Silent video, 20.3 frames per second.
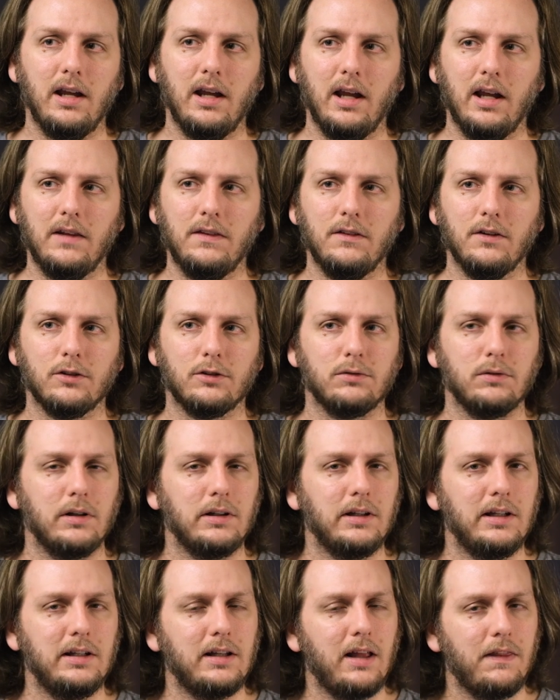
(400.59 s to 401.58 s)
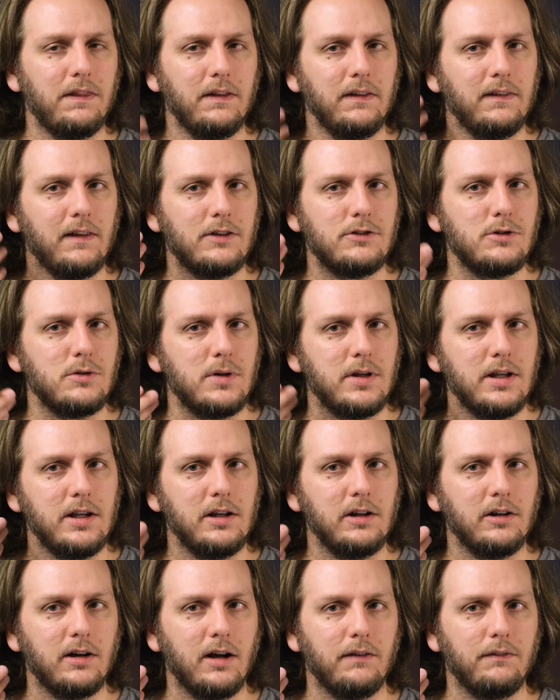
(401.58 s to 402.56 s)
and there's really nothing that you
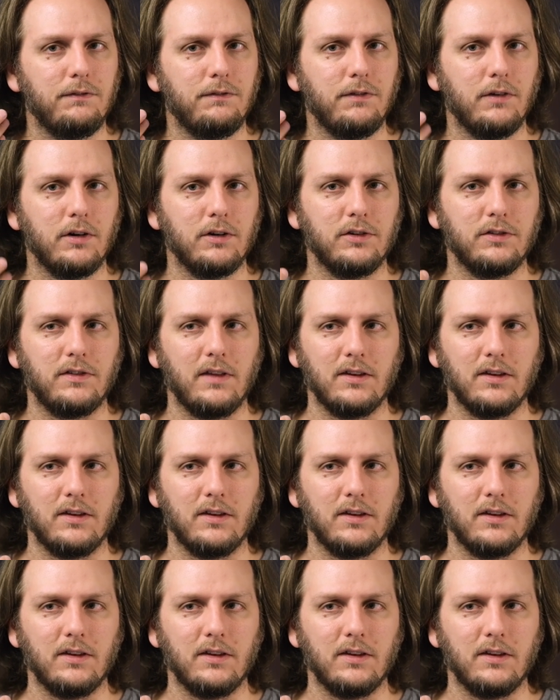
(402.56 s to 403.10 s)
hear at first